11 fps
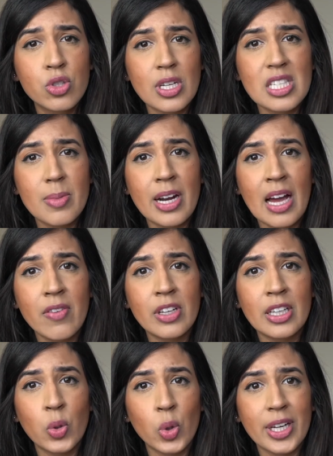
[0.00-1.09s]
stress about
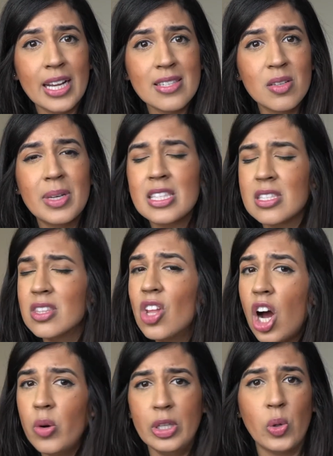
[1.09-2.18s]
having an orgasm, it's
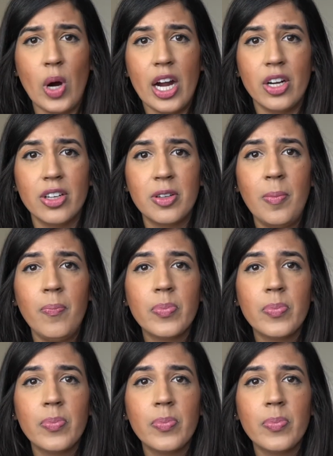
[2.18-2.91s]
not required.